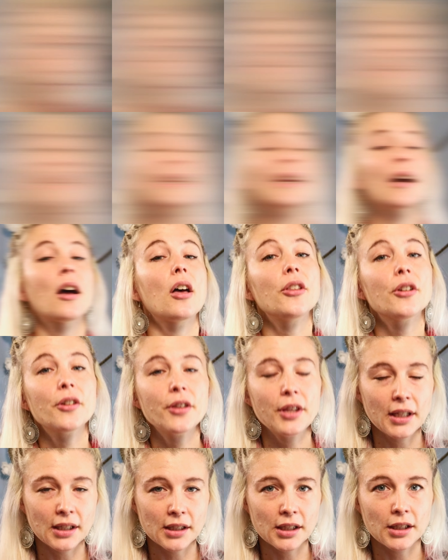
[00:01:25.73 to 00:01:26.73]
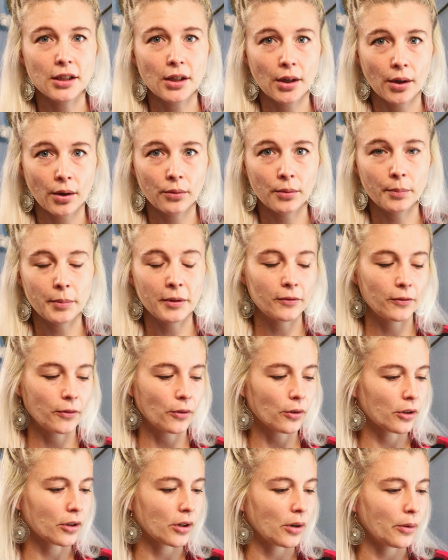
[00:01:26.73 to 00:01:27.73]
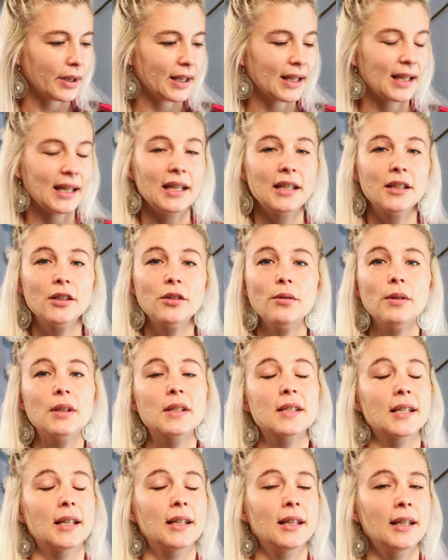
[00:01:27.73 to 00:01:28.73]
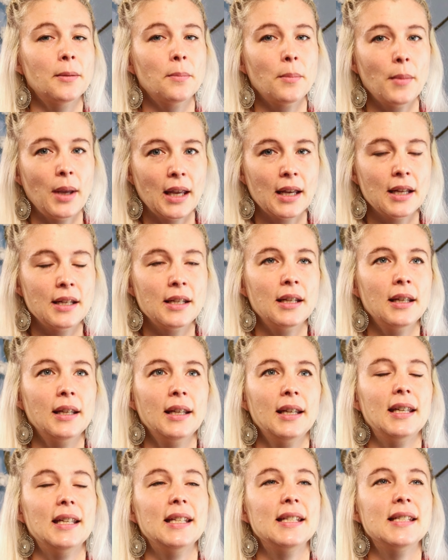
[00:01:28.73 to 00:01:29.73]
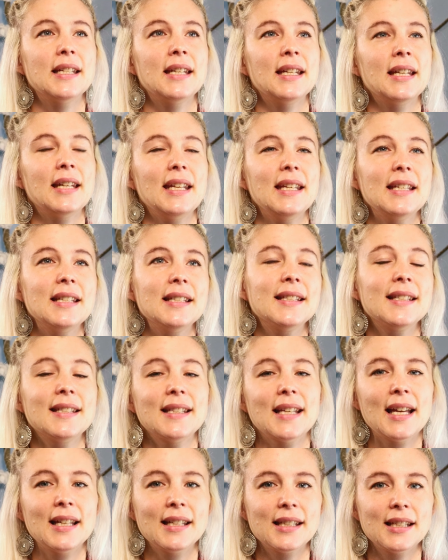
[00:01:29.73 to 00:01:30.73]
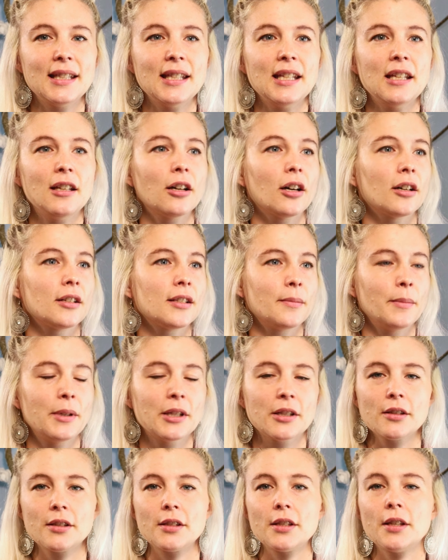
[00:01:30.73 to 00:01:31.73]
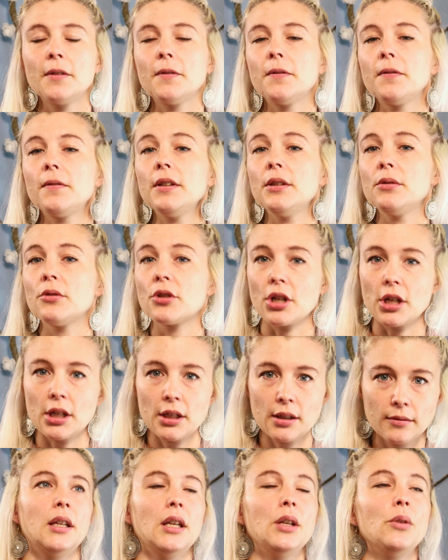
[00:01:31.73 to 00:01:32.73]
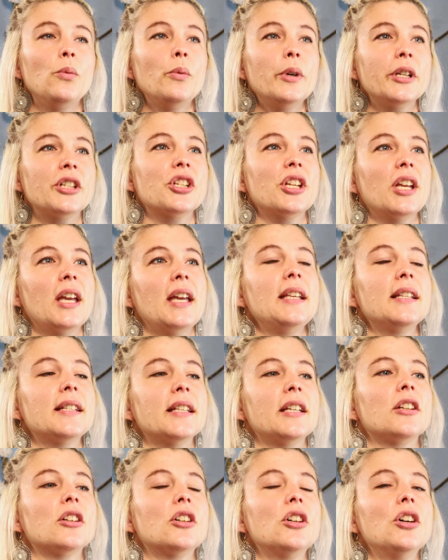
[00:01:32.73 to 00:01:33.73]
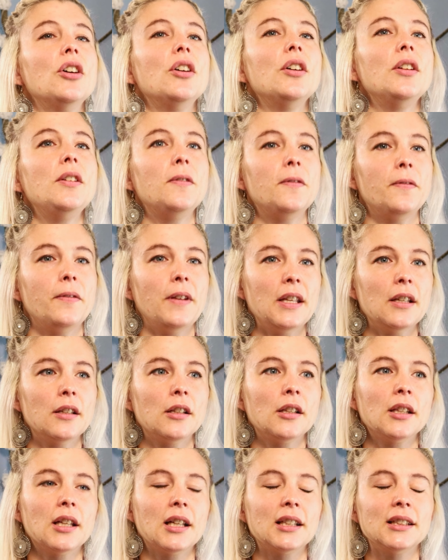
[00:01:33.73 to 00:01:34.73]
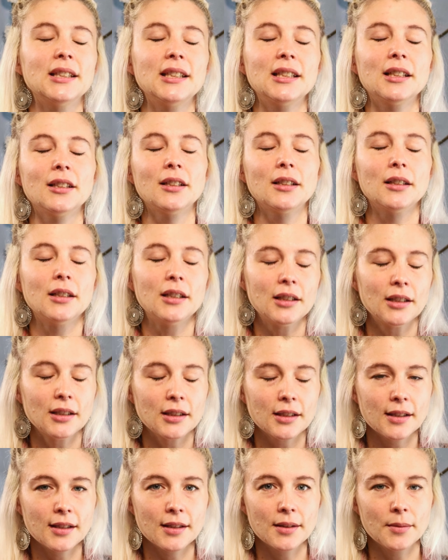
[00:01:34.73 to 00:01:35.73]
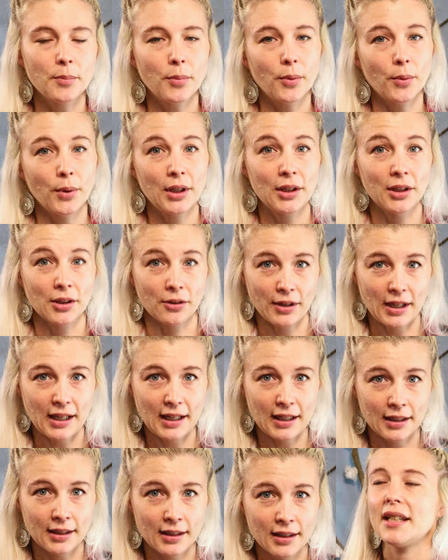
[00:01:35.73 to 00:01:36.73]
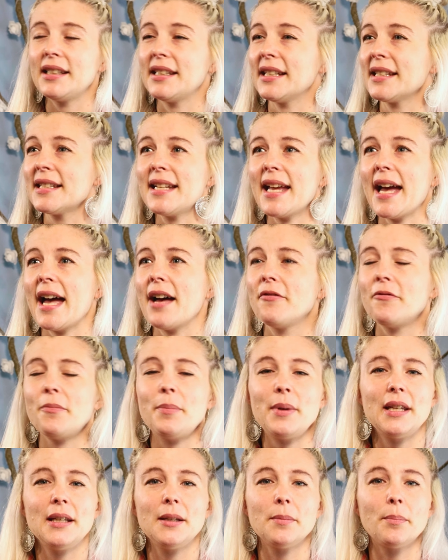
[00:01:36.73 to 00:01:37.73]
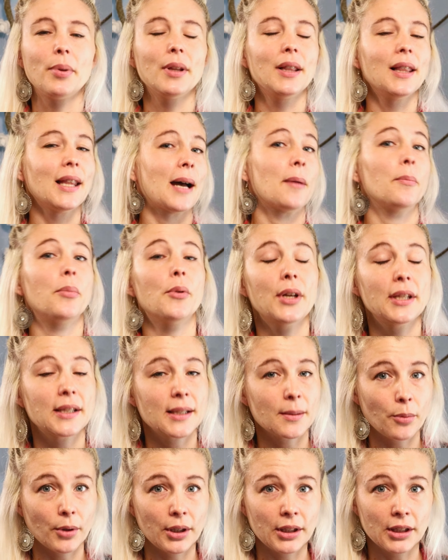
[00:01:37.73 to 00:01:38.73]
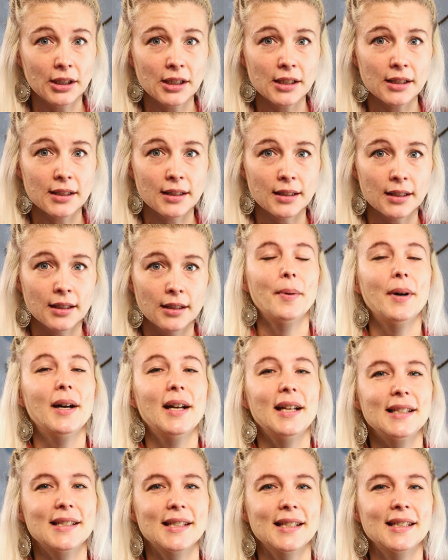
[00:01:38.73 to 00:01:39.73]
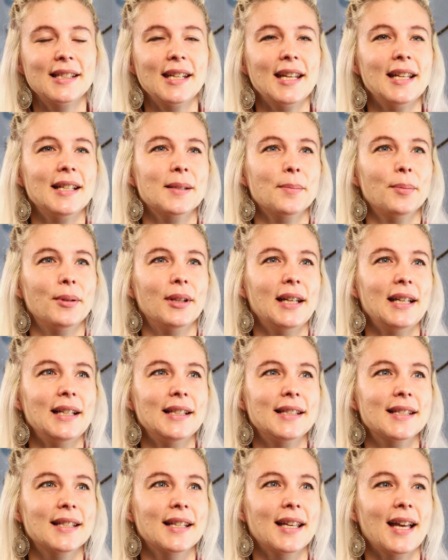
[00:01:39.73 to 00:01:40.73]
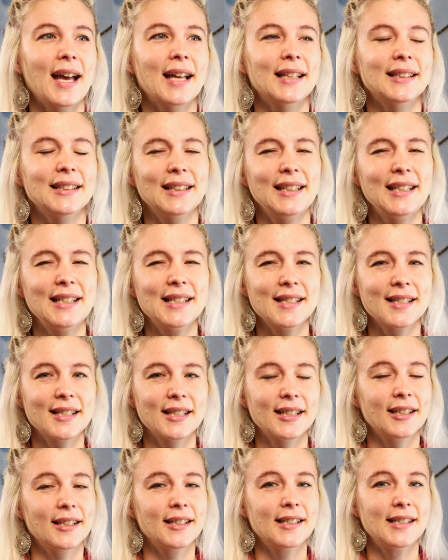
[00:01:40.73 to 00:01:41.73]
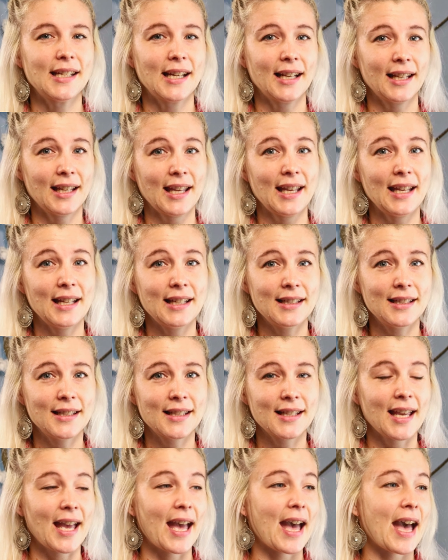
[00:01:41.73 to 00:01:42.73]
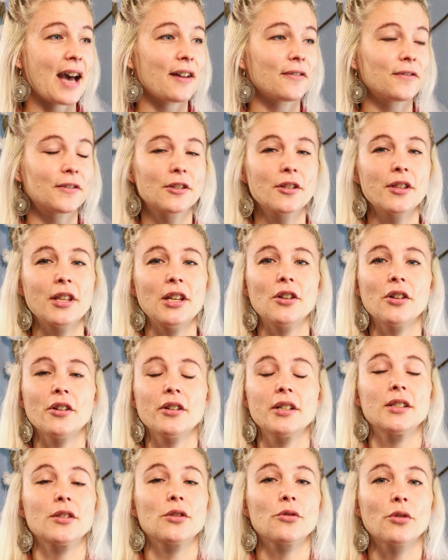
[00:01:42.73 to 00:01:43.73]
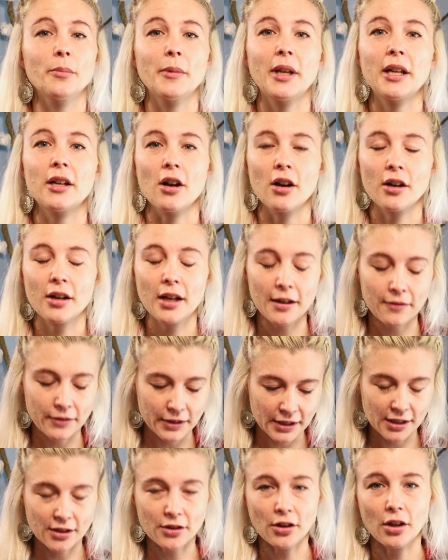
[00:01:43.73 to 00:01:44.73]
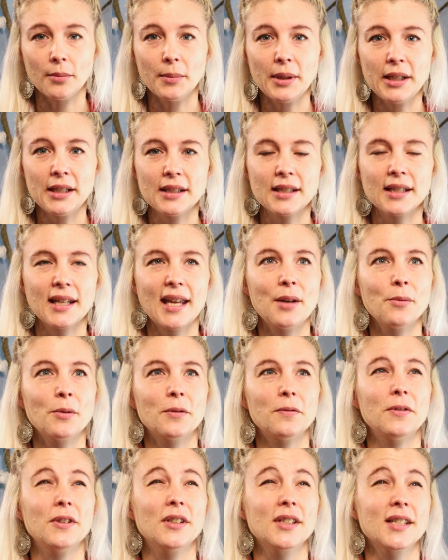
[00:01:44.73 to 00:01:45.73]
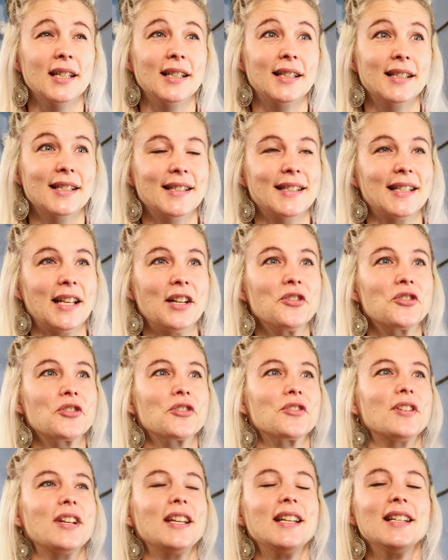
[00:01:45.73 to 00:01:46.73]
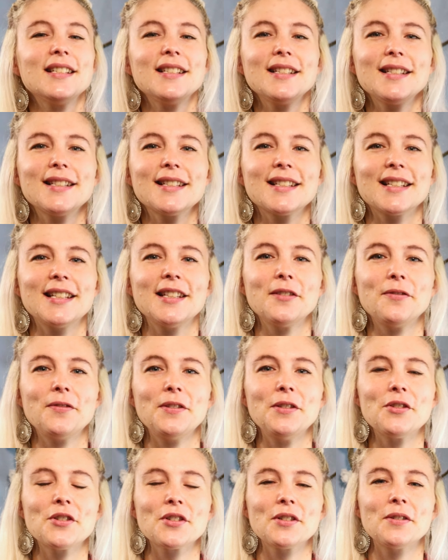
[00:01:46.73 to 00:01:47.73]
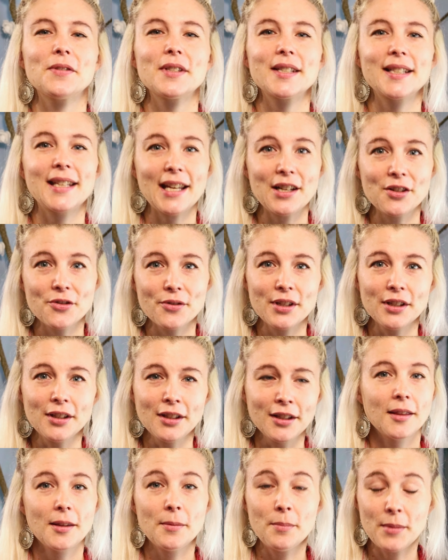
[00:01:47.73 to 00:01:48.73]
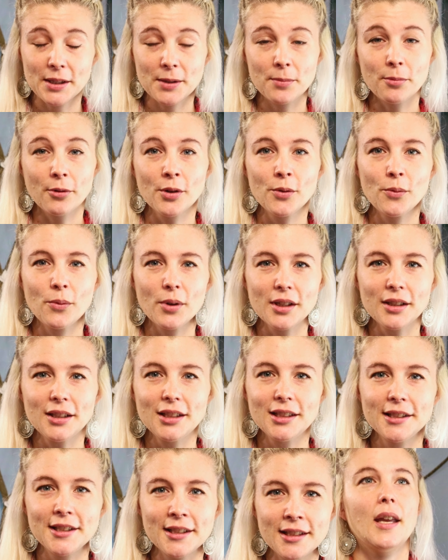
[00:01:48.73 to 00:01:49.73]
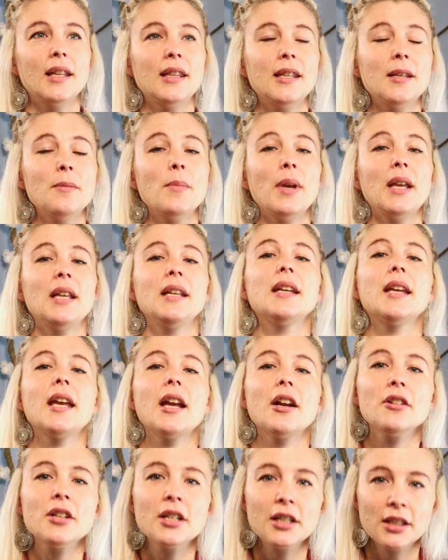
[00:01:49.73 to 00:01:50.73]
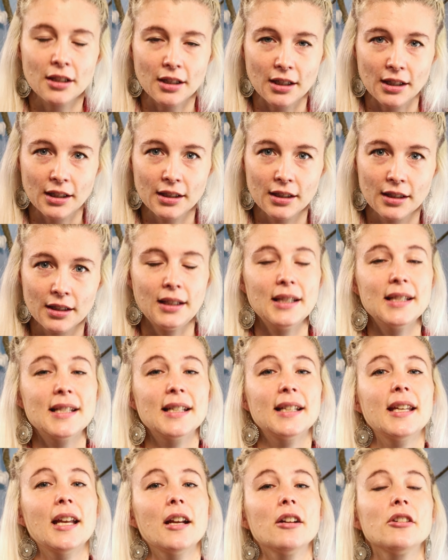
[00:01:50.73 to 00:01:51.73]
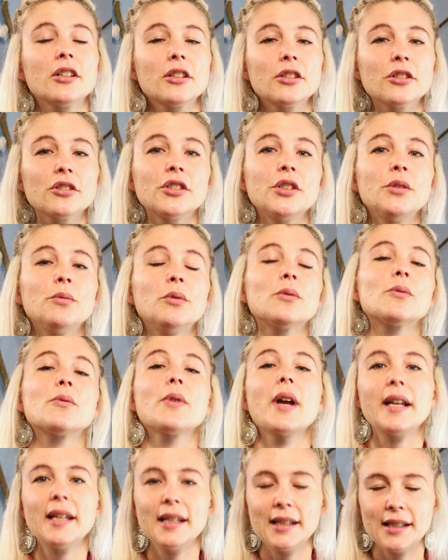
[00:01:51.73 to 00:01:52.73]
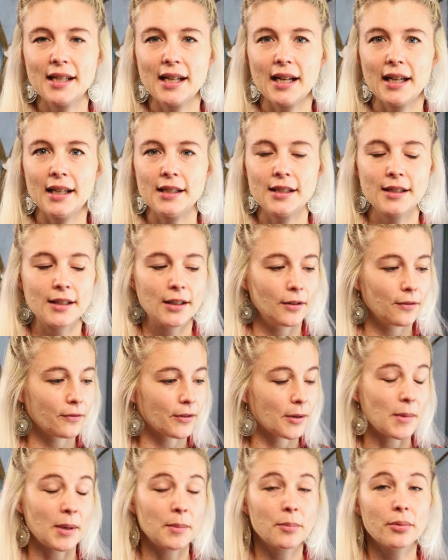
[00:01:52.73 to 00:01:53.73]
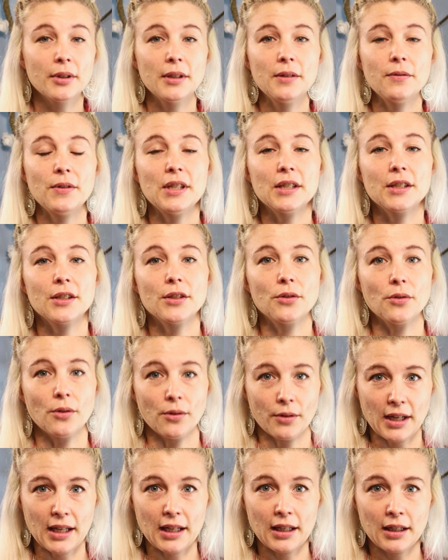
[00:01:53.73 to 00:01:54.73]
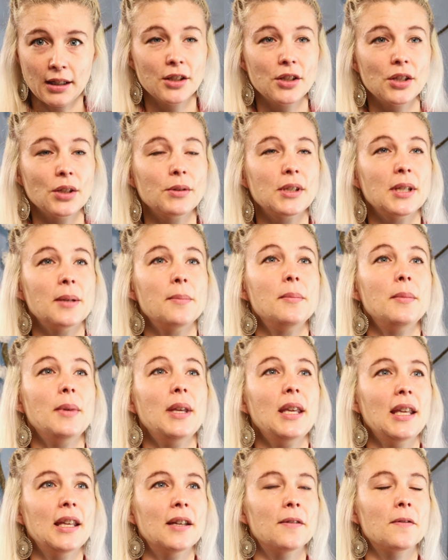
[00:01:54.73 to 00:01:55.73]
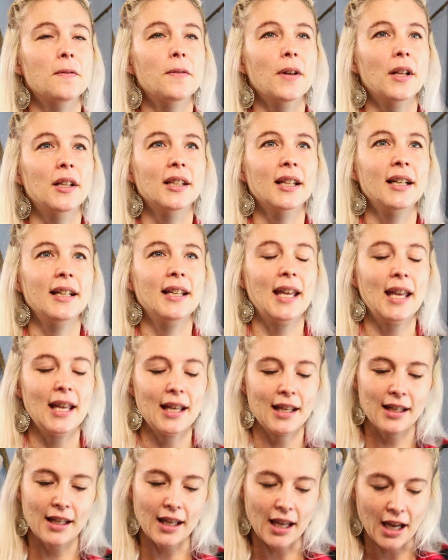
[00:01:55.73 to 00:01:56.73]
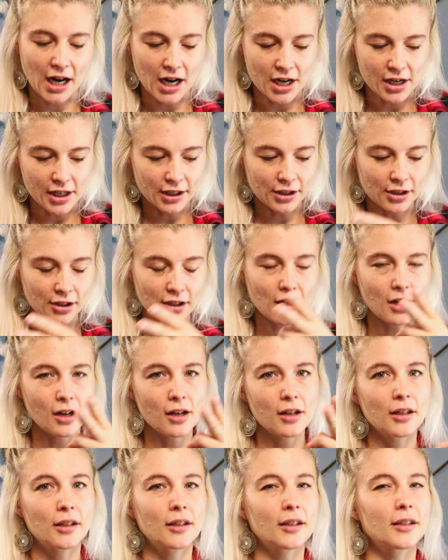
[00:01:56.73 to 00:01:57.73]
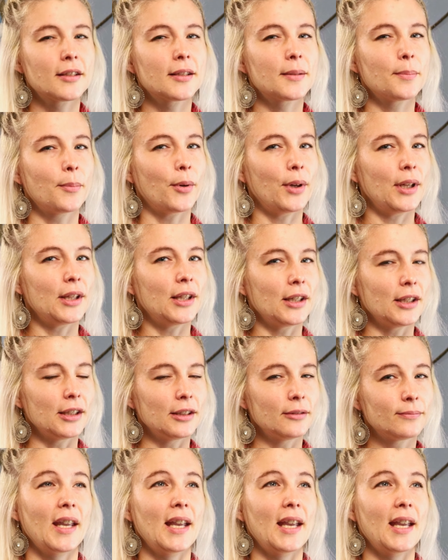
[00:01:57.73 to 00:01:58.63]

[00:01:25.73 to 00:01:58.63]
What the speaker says: And the other thing to know before going into The Sunlit Man is that it is set in the Cosmere's future, in which case it could feel a little spoilery. It doesn't have big plot point spoilers, but it takes place at least decades after the current Stormlight Archive installment and what feels like centuries in the future of Scadrial, the Mistborn world. And the main character is a character you will recognize from a previous story. So to me, it felt like a character arc spoiler.